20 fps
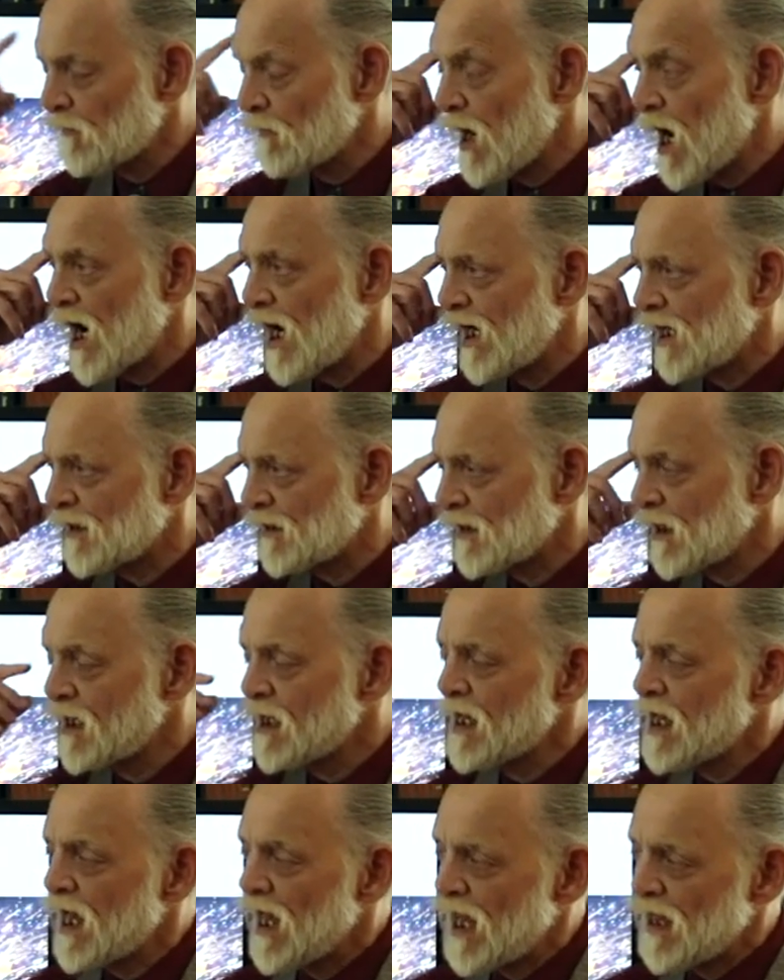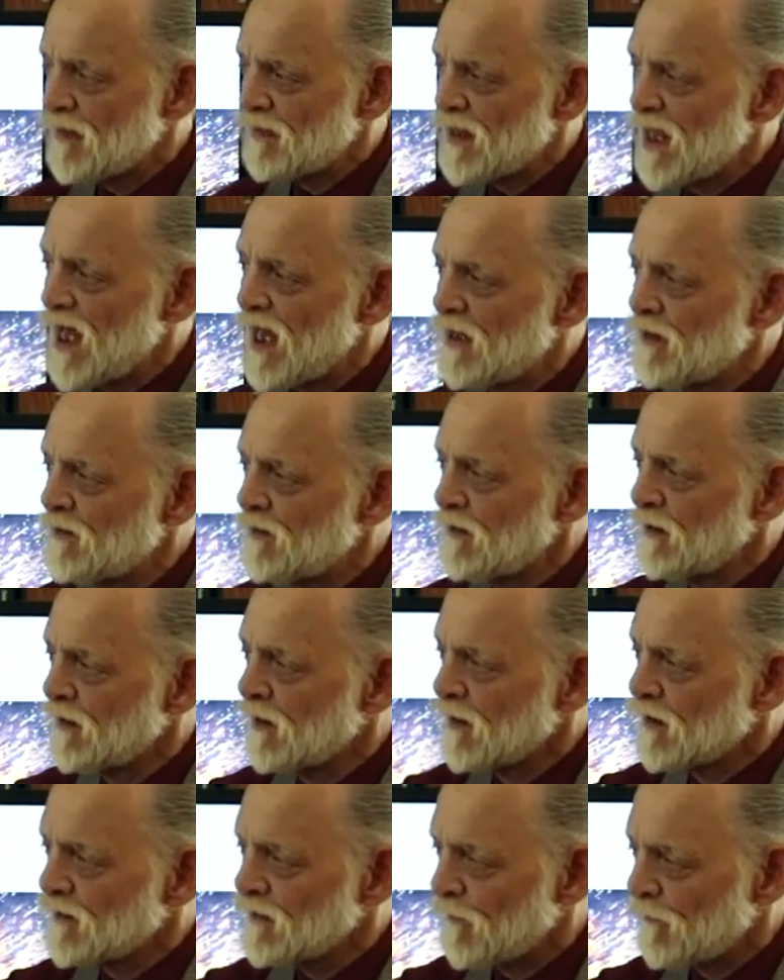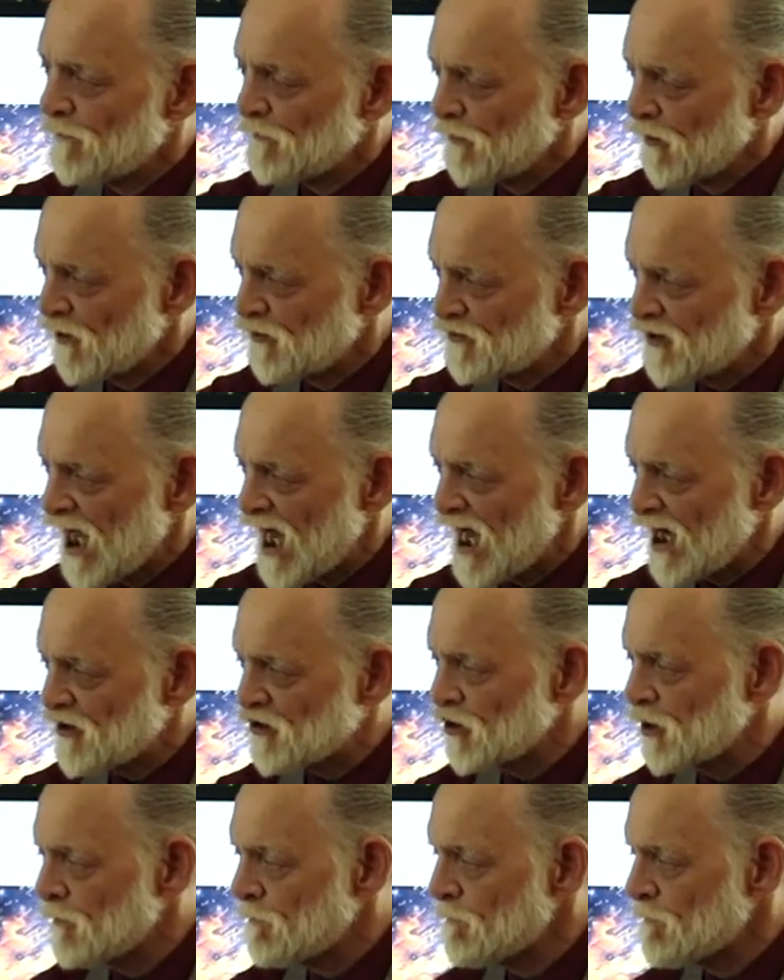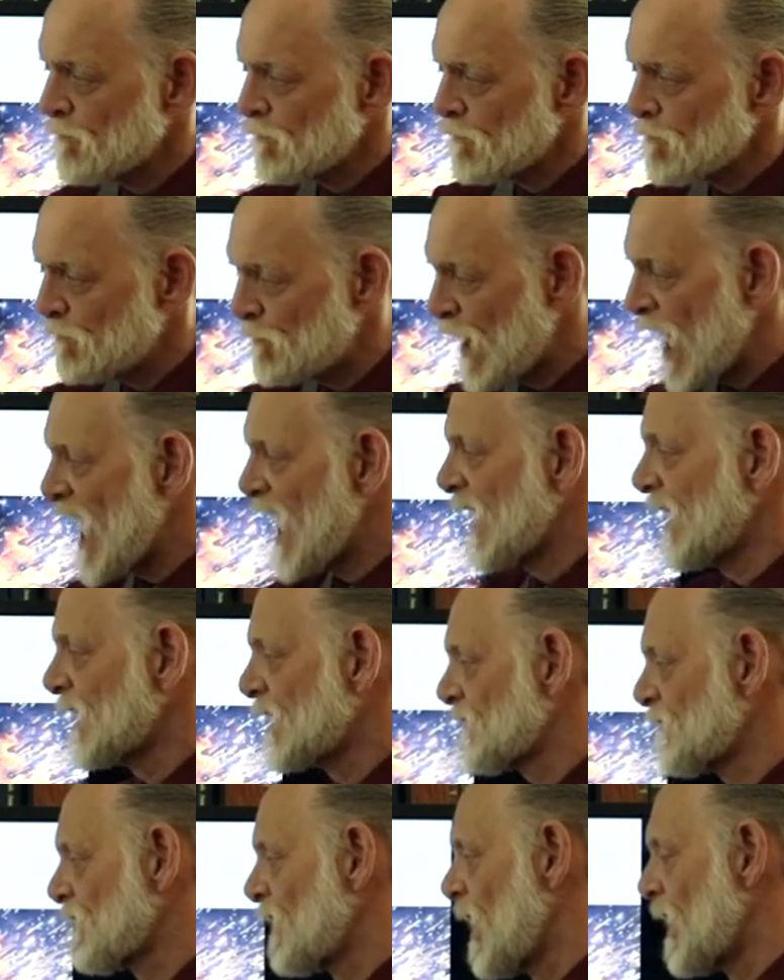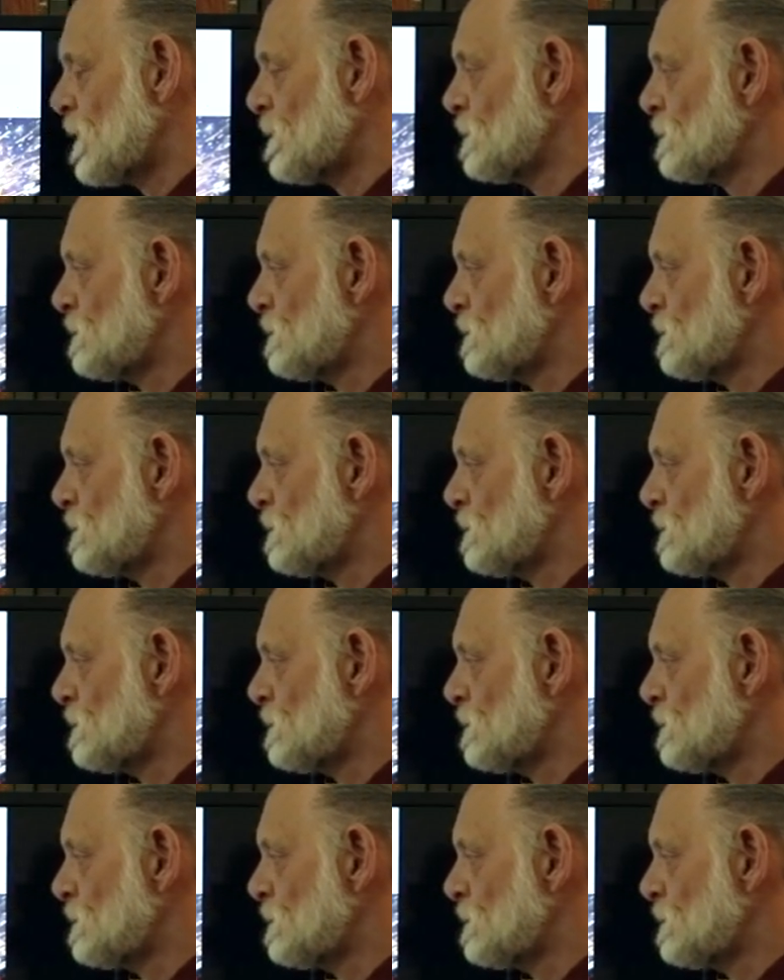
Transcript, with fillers: mind. And then the first action, bang, it's done.